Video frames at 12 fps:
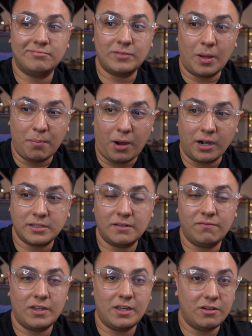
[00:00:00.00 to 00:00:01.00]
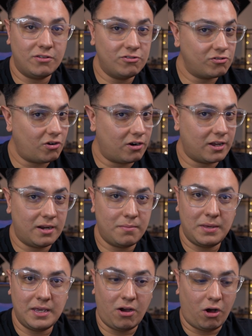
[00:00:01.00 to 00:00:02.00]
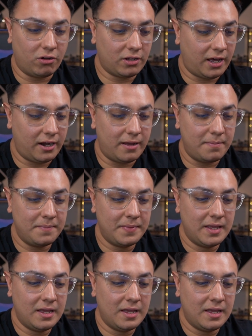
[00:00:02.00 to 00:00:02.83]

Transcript: the unboxing videos are gonna be all caught up.